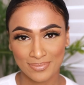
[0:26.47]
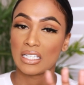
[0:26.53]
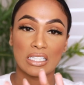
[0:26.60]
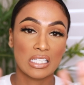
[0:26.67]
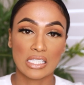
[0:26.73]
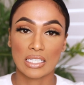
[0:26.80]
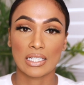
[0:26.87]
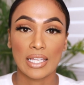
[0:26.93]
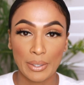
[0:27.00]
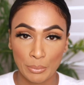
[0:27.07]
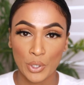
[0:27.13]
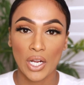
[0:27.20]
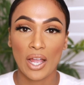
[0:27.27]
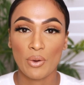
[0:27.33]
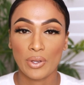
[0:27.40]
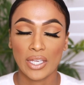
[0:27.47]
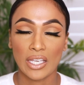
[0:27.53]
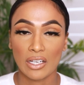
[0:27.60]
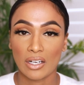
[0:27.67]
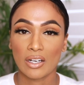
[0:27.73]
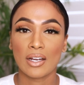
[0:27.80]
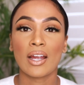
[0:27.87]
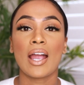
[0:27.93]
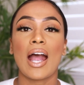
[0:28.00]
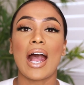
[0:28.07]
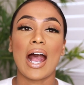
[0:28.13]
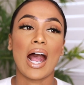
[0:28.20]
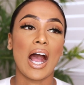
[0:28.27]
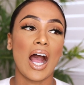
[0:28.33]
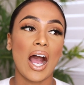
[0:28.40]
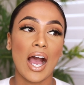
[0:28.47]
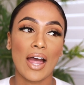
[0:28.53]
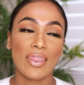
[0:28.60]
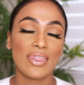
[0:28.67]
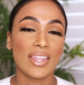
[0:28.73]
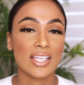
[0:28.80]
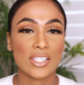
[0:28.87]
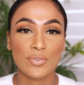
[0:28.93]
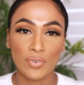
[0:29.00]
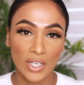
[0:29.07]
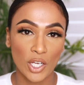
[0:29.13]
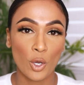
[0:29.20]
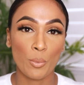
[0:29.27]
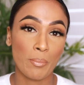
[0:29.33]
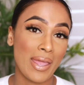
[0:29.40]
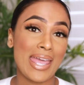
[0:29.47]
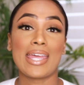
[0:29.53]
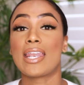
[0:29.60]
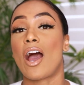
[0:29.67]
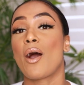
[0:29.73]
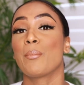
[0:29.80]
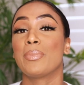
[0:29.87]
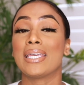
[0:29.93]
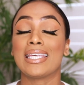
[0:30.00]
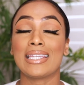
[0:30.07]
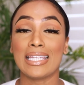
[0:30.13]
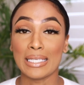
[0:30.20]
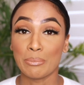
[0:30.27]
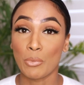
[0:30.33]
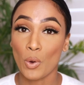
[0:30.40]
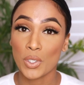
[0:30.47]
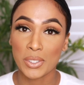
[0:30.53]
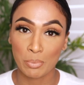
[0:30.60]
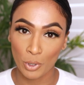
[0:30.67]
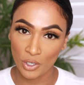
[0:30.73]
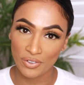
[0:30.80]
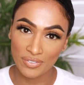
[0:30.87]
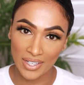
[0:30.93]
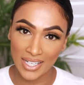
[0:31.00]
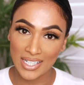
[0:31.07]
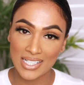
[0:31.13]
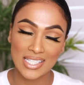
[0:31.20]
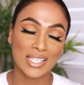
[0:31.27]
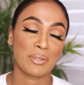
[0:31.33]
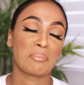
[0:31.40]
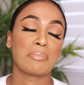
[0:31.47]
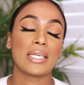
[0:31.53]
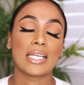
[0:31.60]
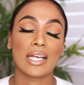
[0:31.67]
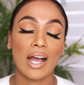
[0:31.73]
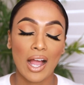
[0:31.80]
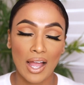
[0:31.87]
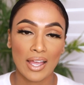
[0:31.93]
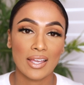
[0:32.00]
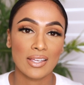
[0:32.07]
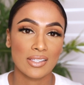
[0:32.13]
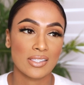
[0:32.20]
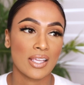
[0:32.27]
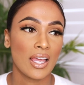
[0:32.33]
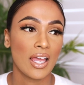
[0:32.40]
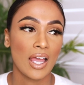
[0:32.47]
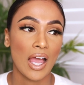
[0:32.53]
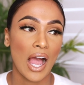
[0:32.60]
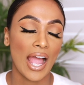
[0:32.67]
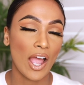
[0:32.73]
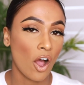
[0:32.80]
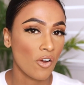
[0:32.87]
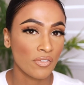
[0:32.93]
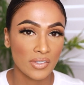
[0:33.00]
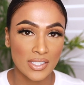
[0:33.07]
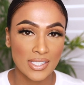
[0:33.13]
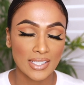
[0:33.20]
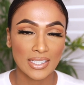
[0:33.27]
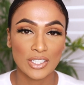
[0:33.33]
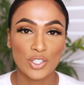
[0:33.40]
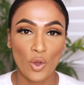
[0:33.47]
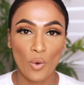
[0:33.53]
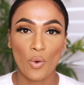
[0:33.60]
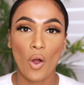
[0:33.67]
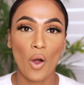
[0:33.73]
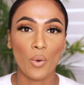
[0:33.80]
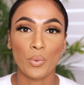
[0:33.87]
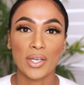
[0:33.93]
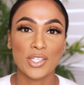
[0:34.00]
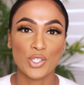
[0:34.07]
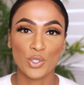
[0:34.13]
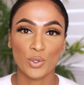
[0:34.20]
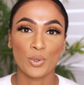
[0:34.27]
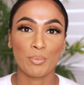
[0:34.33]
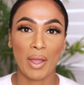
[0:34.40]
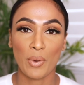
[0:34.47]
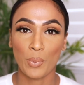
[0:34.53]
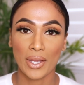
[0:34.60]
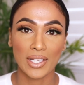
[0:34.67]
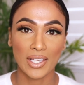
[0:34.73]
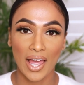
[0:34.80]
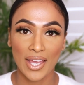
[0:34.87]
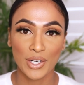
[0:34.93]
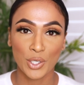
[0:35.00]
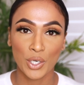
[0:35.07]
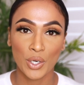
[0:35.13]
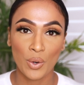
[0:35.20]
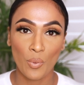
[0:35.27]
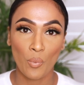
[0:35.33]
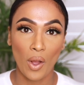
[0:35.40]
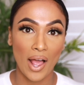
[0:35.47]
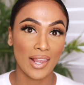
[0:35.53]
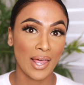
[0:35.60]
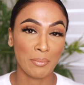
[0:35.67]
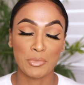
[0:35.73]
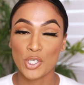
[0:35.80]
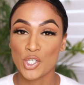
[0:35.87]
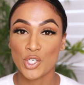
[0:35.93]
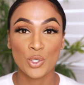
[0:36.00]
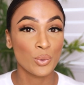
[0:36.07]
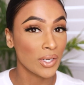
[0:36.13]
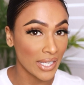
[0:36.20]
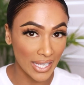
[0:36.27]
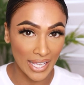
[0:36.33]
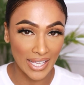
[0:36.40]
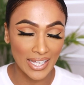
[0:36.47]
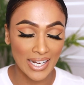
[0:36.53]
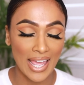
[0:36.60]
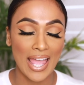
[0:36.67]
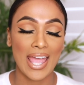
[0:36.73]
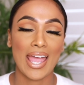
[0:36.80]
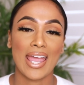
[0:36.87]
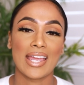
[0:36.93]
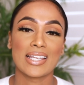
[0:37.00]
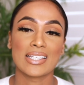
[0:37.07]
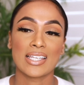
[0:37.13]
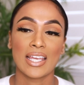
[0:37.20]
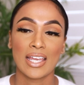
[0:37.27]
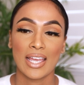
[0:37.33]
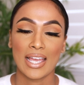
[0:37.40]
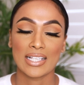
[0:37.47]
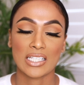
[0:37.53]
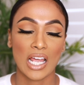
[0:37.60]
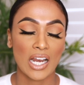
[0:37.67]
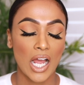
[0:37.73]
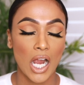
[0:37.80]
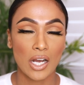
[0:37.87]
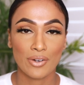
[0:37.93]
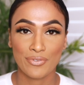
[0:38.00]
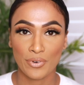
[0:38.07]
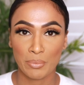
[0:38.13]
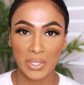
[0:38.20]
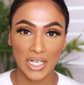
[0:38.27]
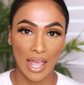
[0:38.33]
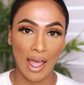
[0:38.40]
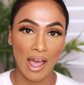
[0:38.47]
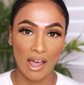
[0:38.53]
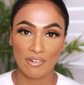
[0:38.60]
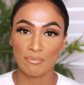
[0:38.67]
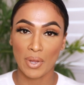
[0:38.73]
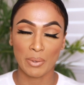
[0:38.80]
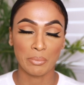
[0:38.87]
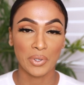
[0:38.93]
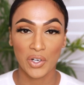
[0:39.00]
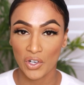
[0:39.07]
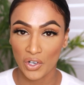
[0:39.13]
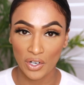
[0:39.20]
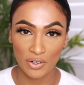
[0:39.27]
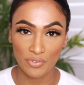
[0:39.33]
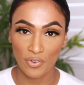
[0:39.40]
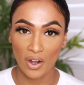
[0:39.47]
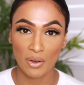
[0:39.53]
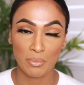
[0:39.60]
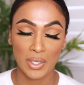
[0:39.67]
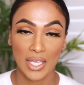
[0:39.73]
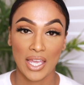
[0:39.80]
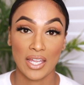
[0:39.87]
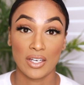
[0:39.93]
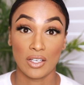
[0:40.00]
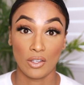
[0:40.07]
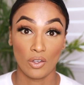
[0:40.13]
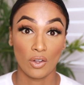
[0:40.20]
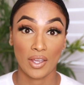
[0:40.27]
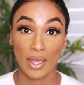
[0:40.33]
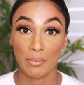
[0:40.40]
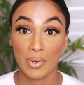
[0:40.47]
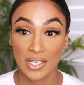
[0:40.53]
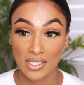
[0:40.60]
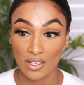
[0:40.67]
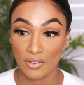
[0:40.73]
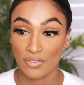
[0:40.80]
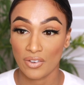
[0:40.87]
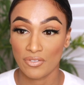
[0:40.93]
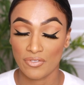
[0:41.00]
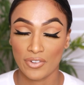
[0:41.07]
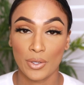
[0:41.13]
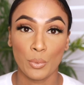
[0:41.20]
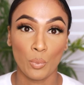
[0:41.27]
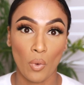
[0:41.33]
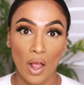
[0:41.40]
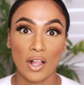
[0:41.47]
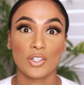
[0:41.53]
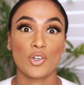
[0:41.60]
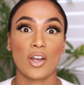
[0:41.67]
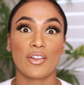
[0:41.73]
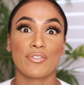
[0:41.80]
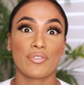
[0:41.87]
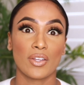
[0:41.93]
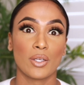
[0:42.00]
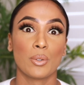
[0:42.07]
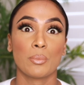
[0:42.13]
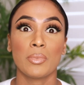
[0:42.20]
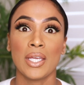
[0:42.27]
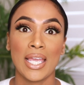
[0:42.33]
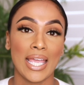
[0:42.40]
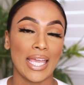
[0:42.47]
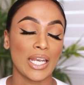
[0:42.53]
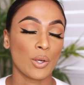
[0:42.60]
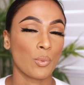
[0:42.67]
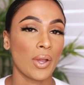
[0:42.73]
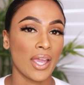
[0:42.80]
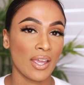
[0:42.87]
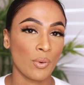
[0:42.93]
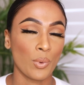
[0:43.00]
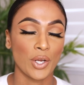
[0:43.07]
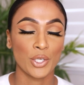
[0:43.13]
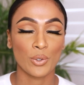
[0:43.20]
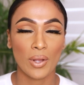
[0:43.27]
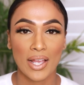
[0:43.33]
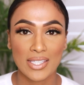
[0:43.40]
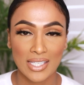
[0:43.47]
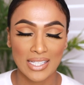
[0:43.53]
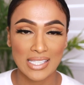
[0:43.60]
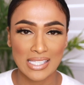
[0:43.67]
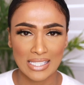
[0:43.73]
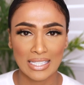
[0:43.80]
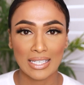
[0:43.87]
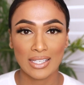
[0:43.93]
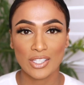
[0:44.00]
Disclaimer out here. This video may not be the most perfect because I obviously don't always do my wing liner while I'm shooting it, and it's kind of hard for me to have my mirror in front of me and look at myself in film while trying to film in a way where you guys can see.